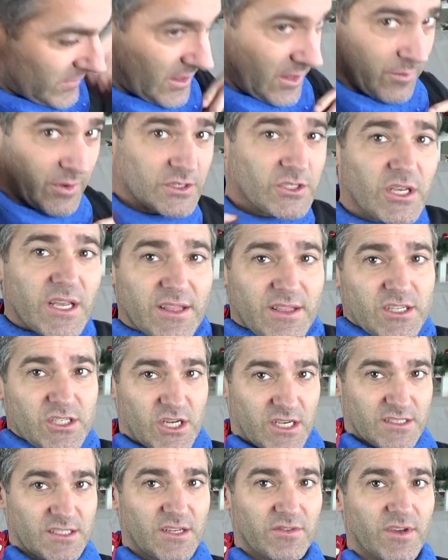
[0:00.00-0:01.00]
But you get the
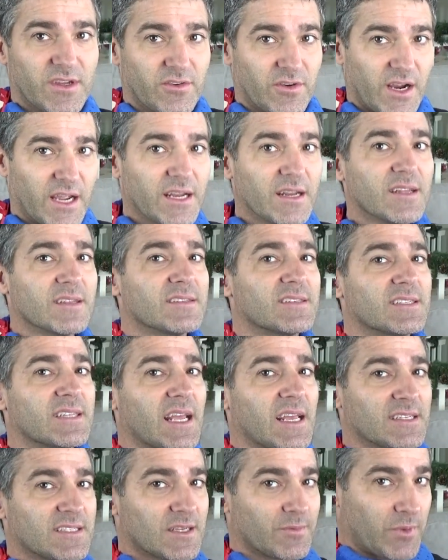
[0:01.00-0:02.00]
gist of it, right? It
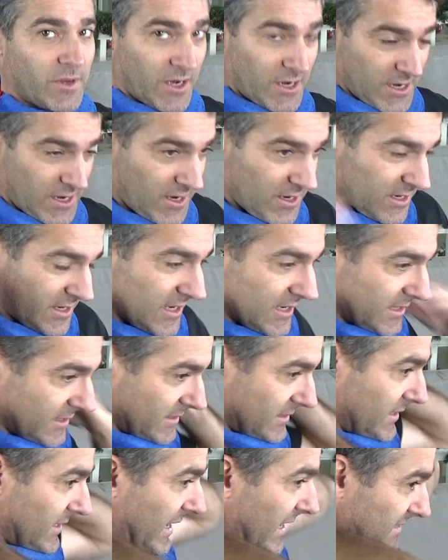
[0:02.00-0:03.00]
stays up here,
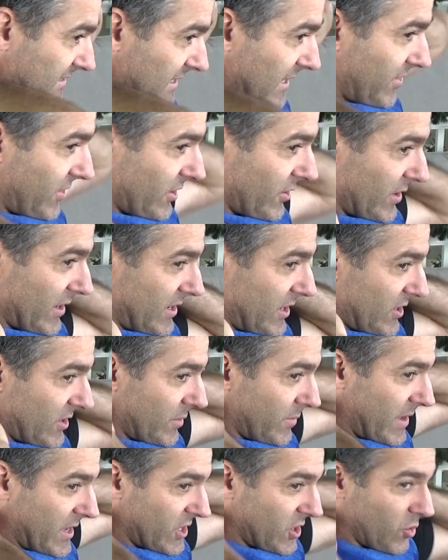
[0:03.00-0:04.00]
has nothing around here to
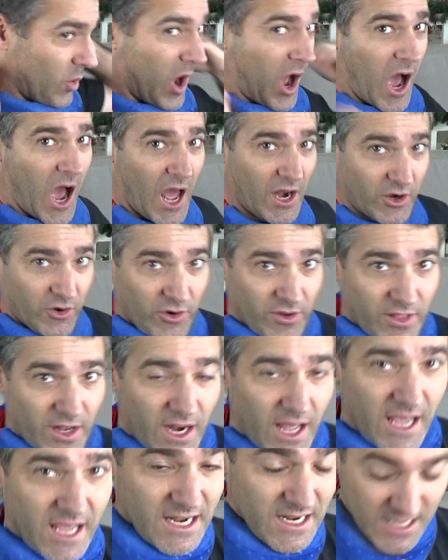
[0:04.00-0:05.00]
make you hot during the
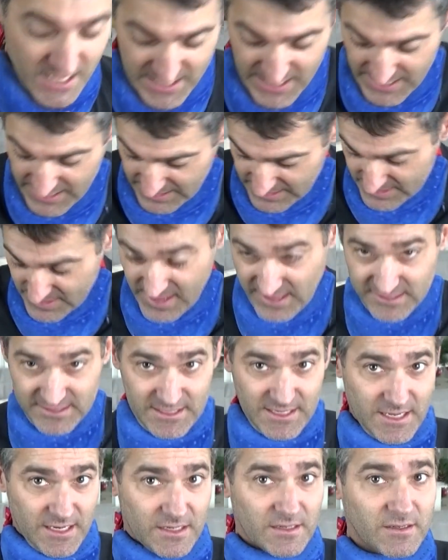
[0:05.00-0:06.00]
night. And this
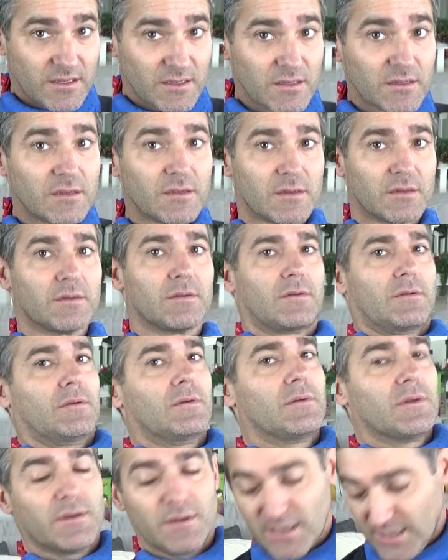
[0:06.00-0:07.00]
can,
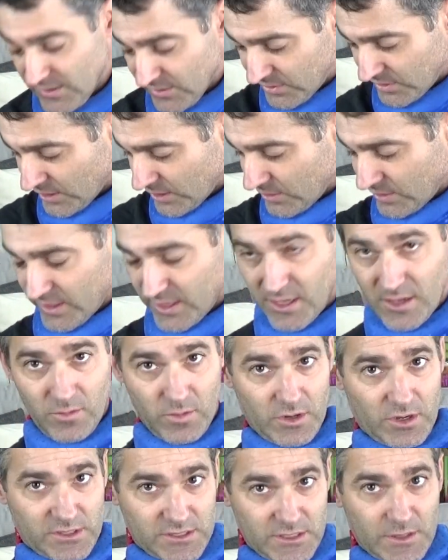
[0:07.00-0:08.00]
in theory,
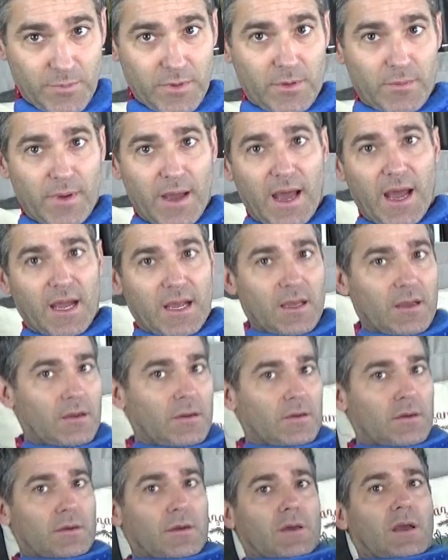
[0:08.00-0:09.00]
when you're sleeping back,
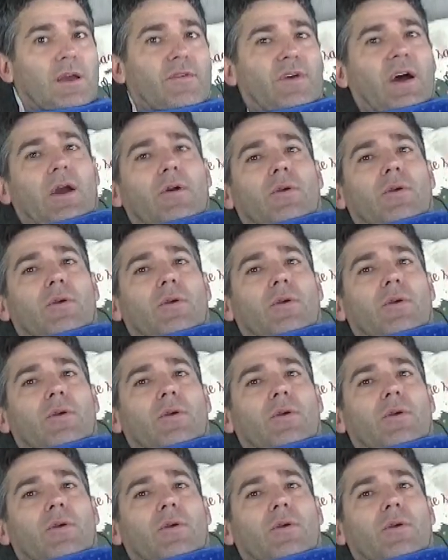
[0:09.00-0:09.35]
if I